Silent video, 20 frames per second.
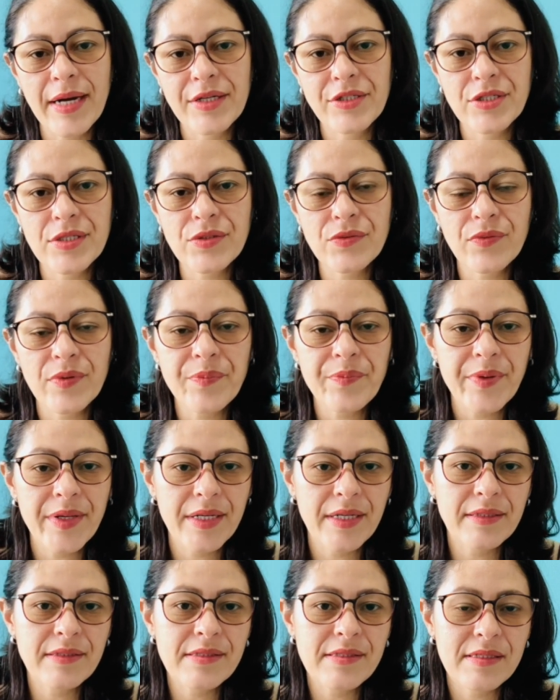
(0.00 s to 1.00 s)
just
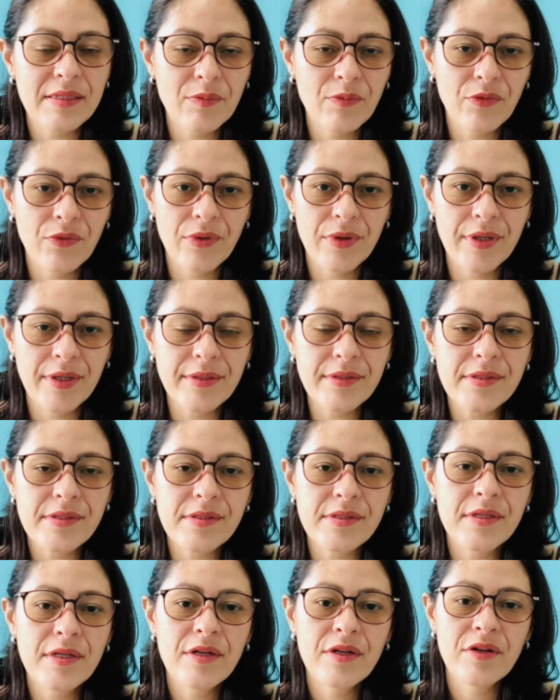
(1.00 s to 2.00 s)
repeated some
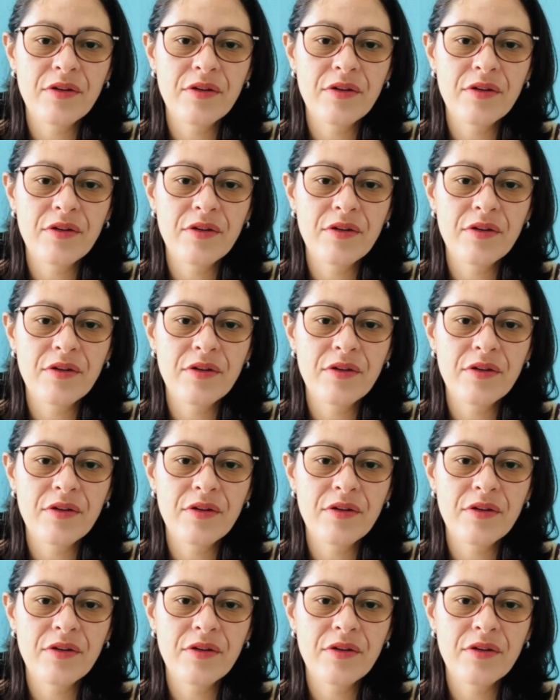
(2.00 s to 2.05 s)
words